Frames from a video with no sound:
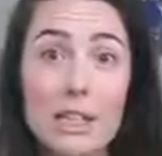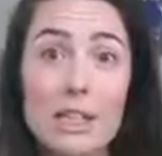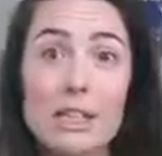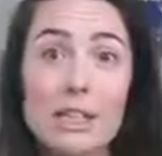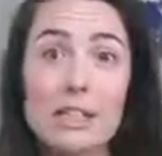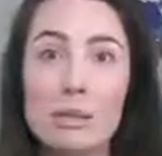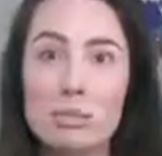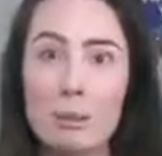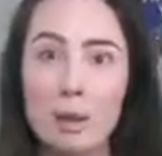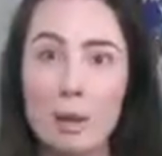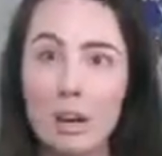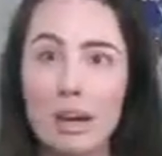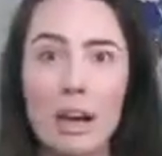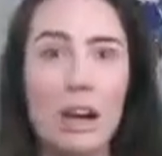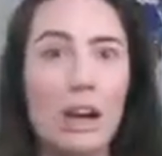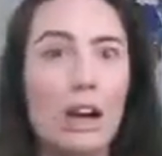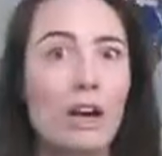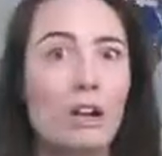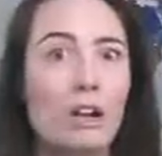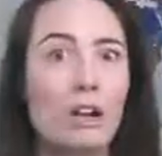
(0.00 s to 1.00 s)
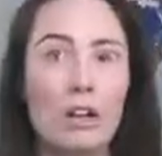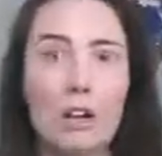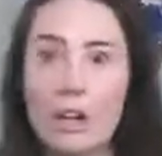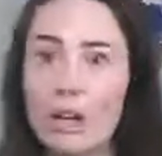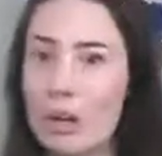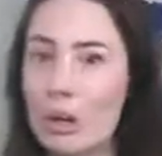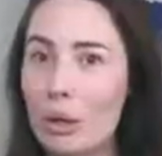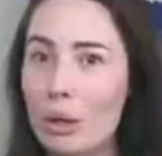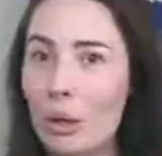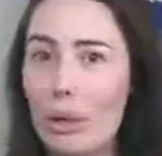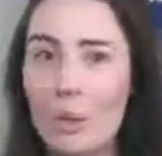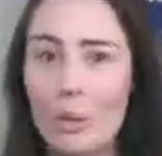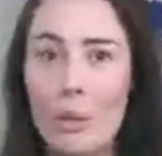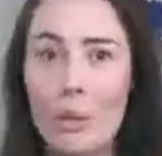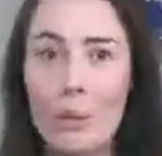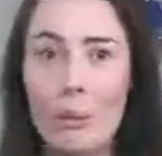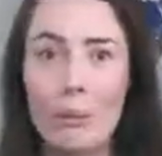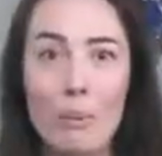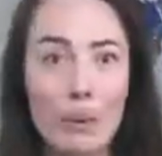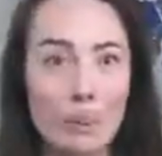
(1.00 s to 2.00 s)
depending on,
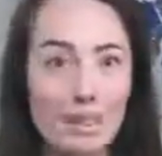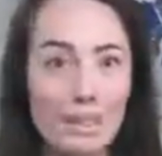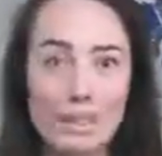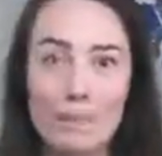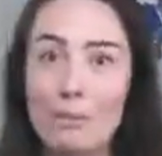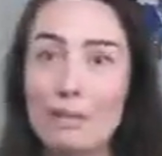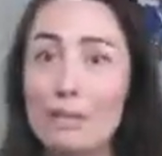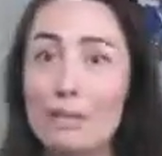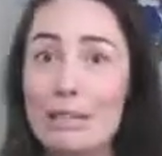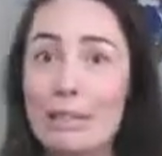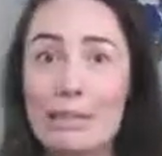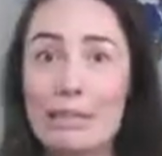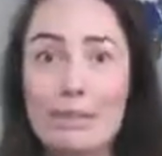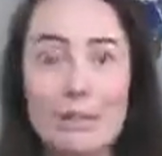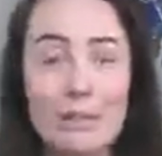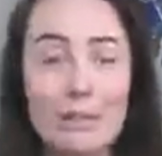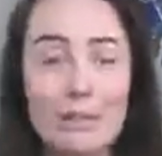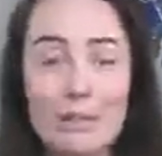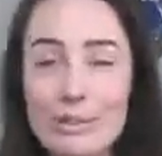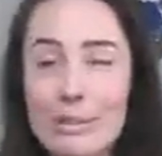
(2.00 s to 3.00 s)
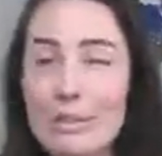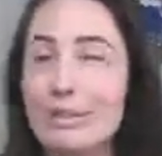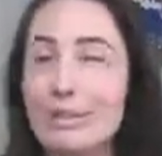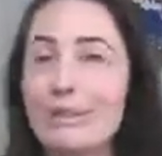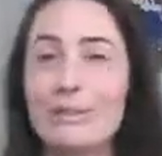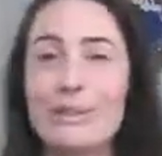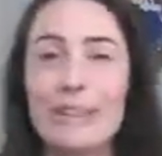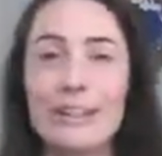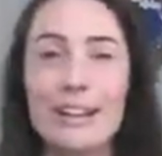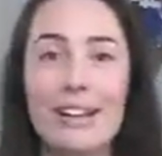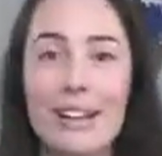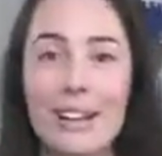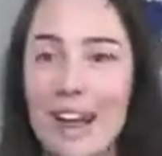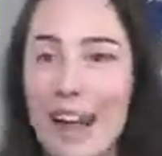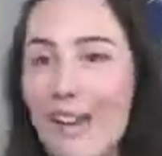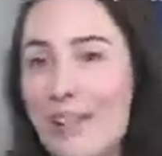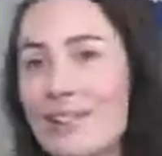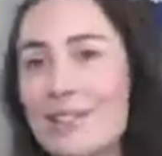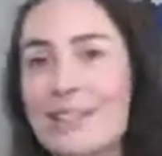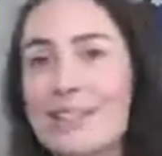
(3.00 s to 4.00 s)
what the subject is and who's delivering it and
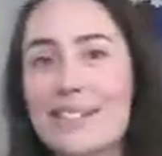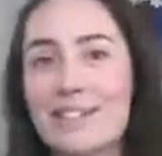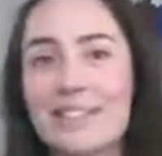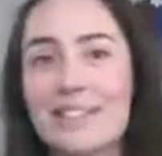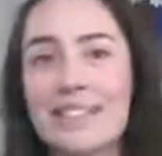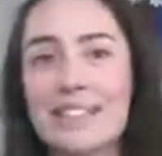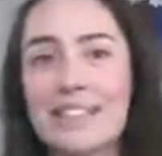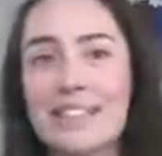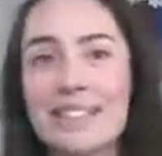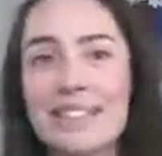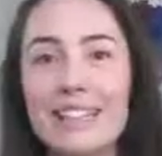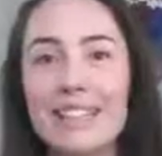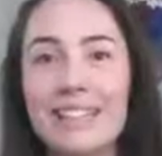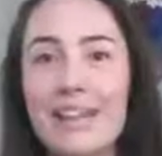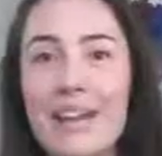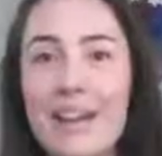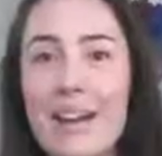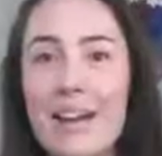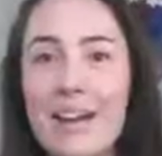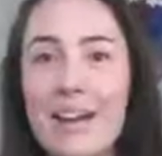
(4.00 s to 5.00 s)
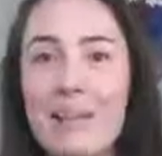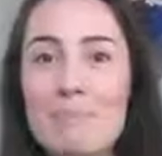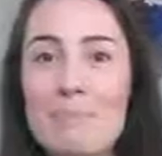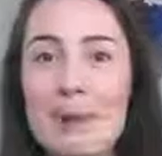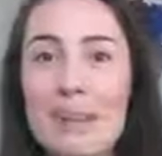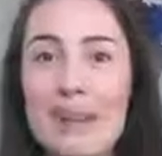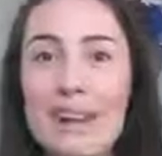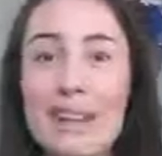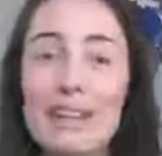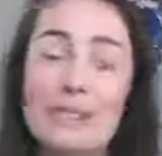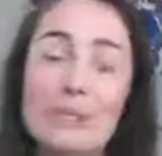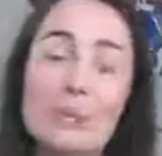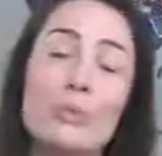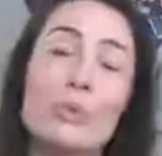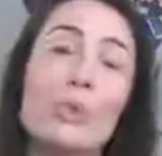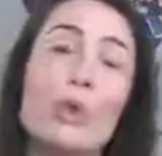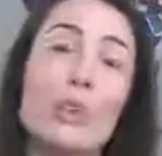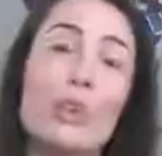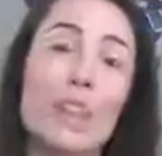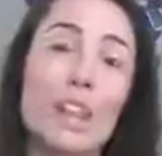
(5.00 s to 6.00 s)
how it's delivered, but it's
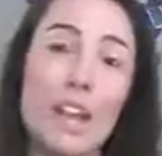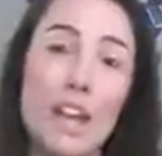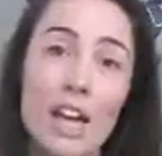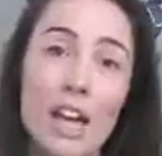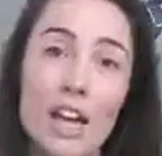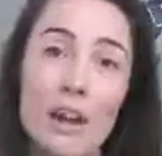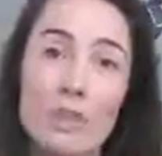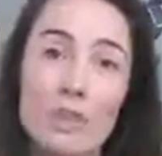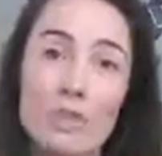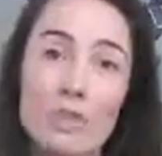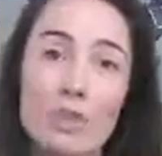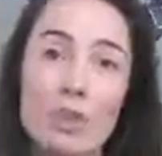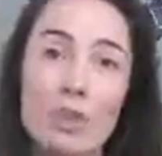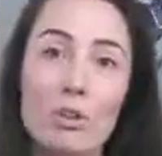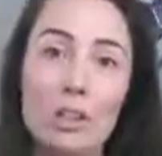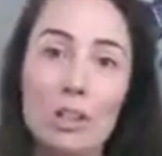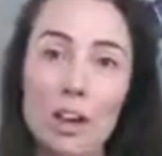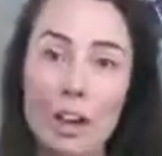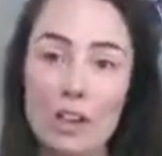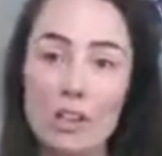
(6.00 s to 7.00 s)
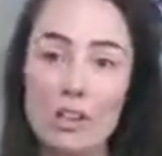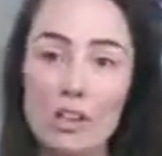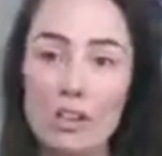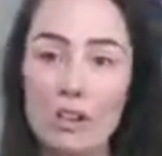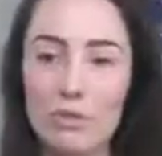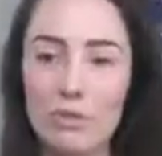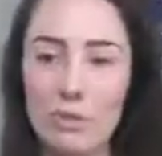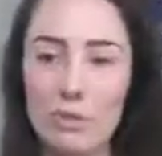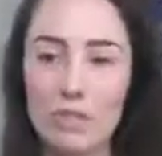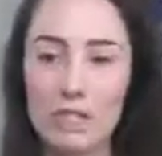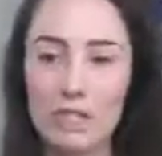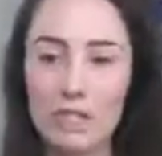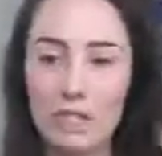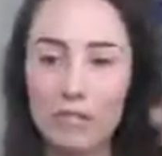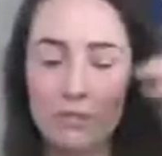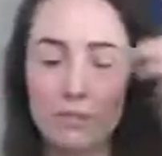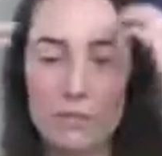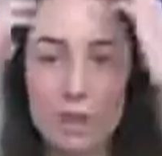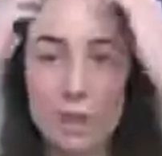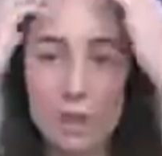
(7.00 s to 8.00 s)
worth it. So allow yourself to receive.
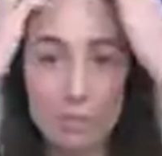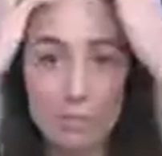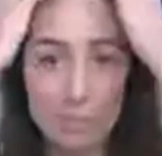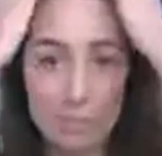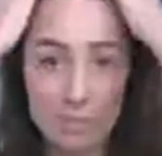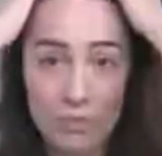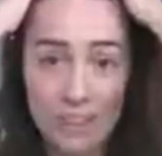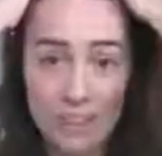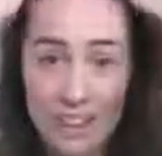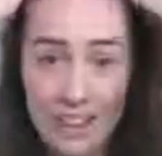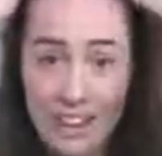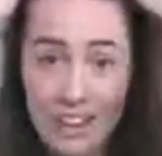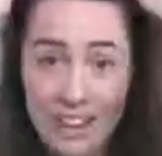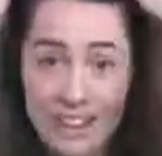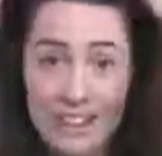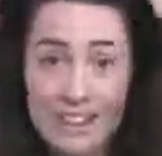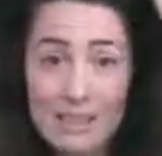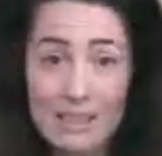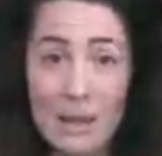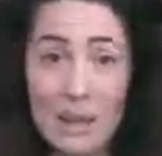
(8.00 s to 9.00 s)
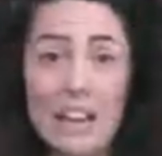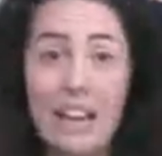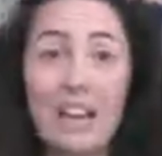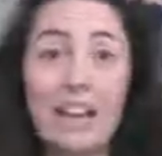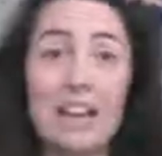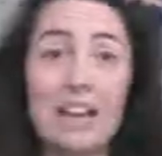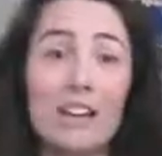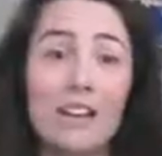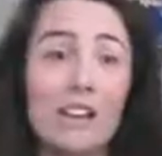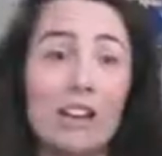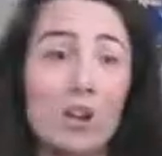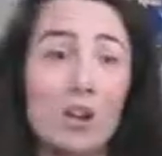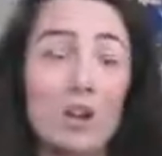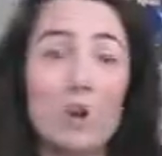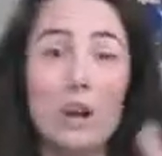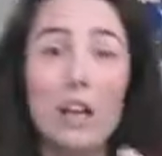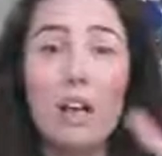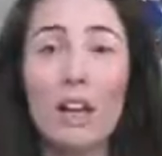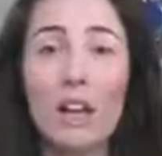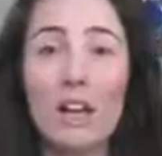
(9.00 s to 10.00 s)
So that is my quick